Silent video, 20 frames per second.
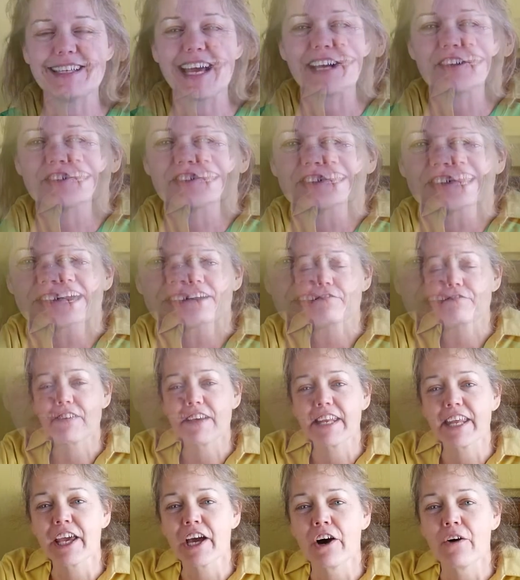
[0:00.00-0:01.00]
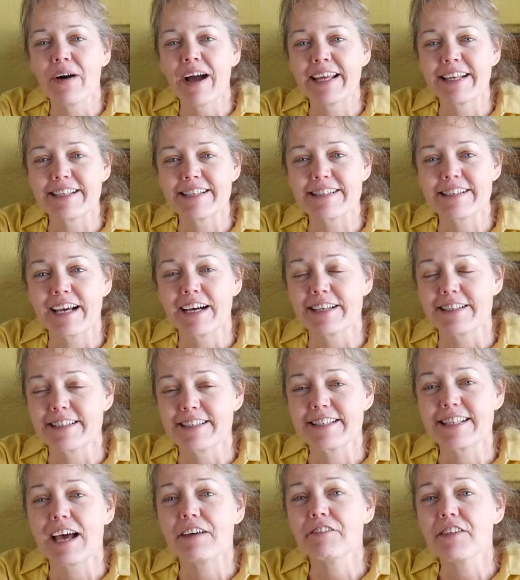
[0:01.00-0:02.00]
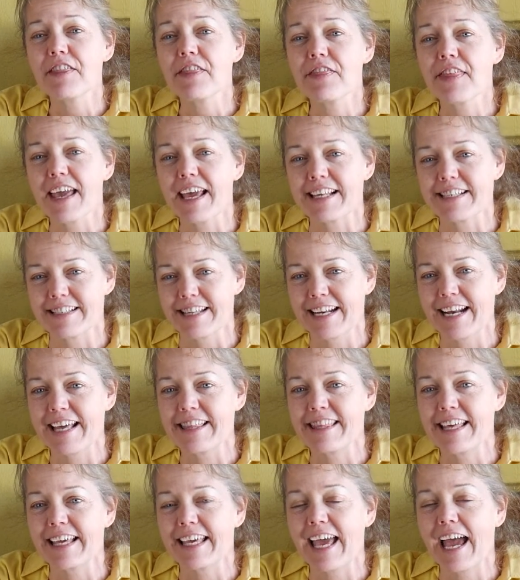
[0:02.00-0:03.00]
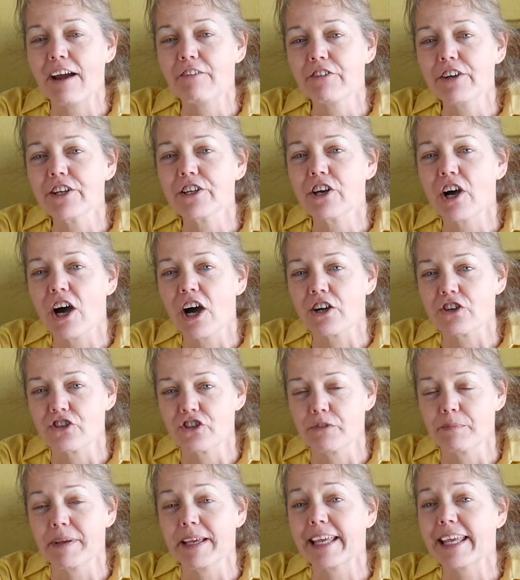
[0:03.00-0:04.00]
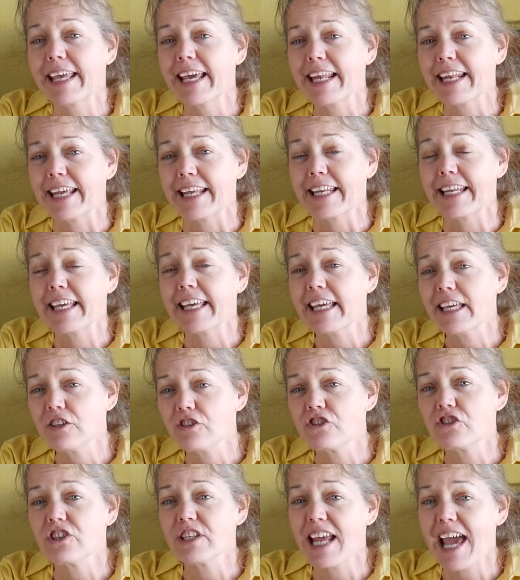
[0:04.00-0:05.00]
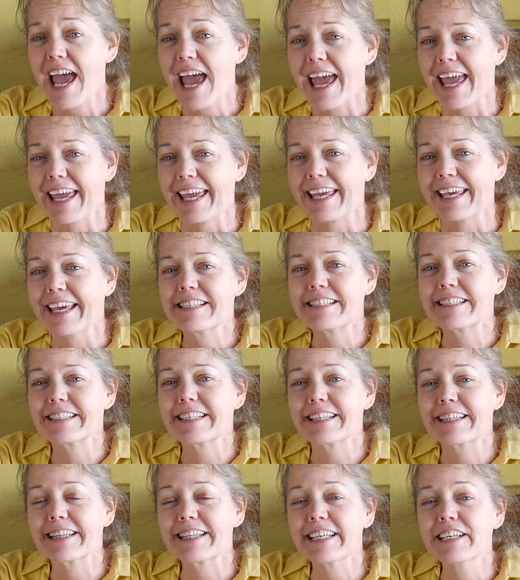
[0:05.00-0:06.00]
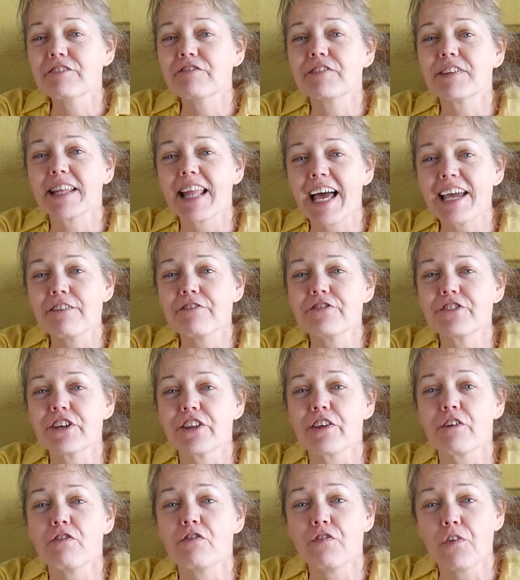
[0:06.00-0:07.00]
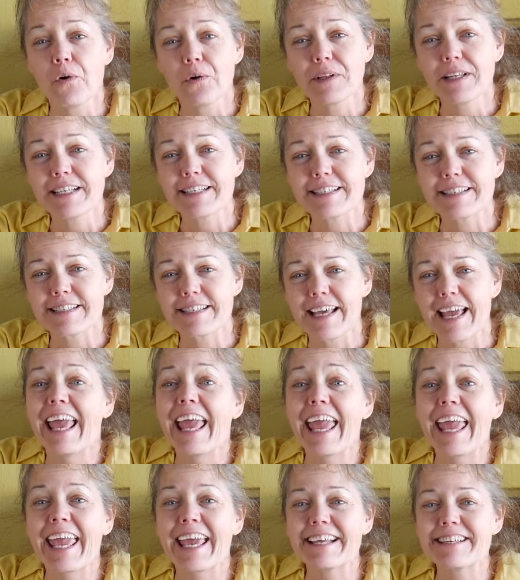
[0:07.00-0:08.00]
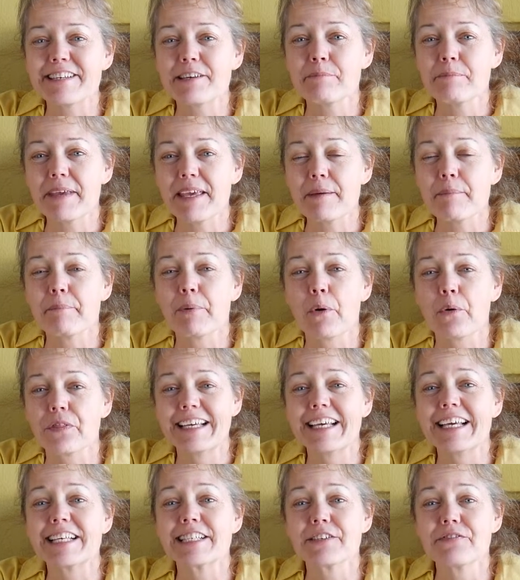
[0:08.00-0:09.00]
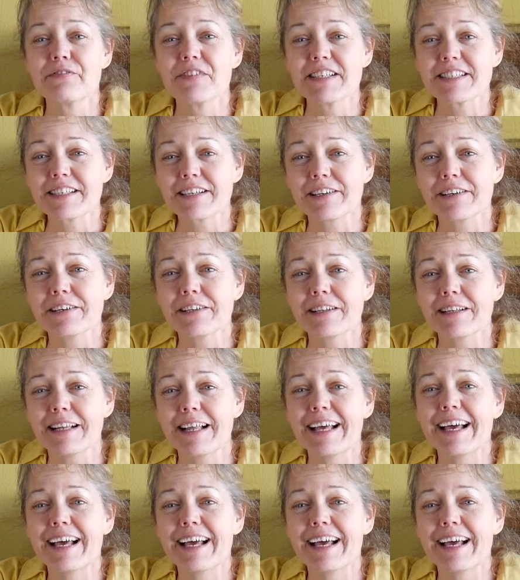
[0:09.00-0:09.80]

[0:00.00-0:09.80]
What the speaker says: In that video, I discuss 7 things that I think every dog should be getting each day to live life to the fullest and to meet both his physical,